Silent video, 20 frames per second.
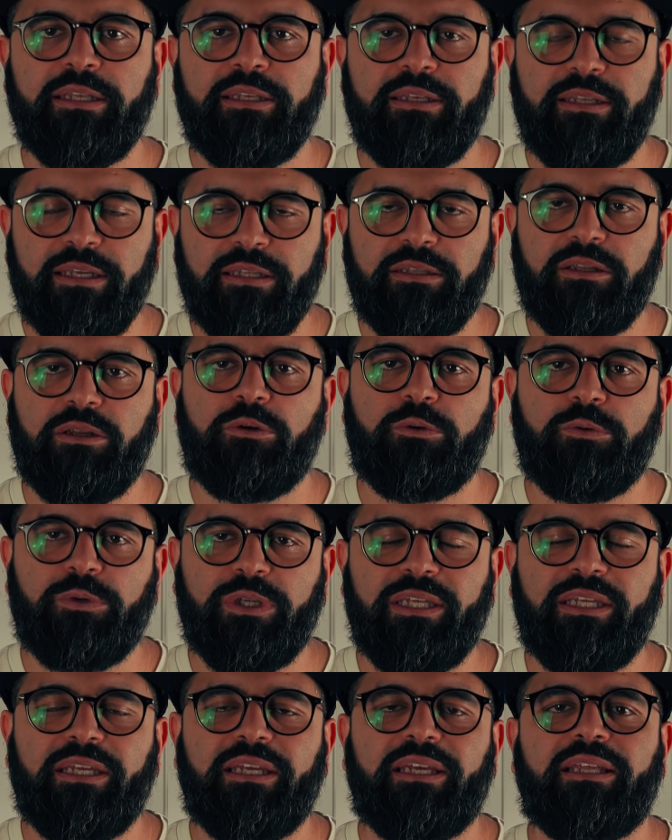did
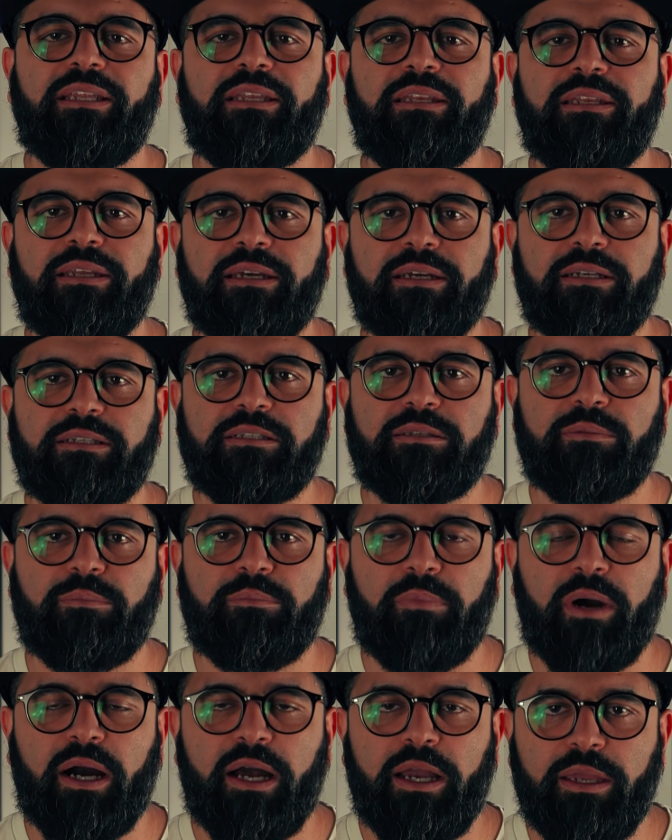re-index
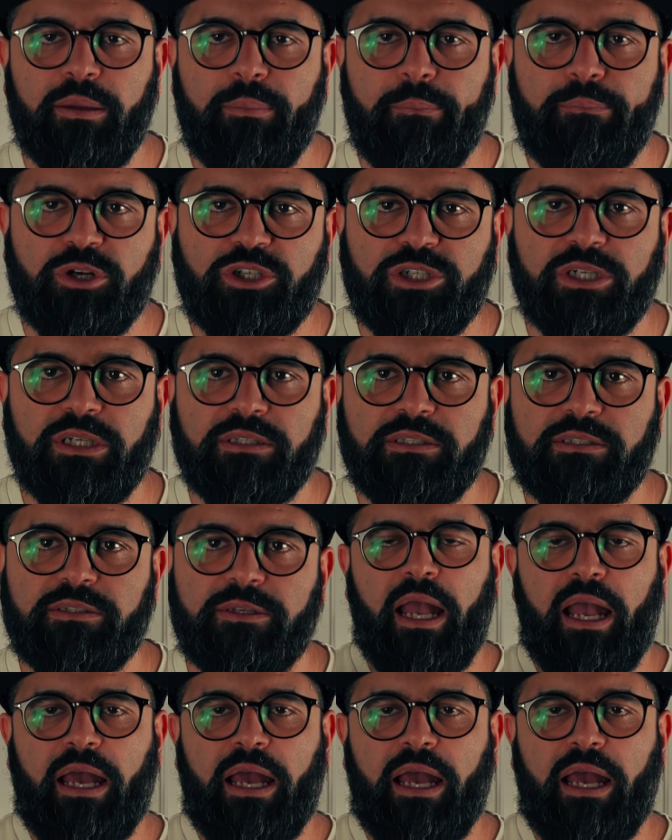my bushings.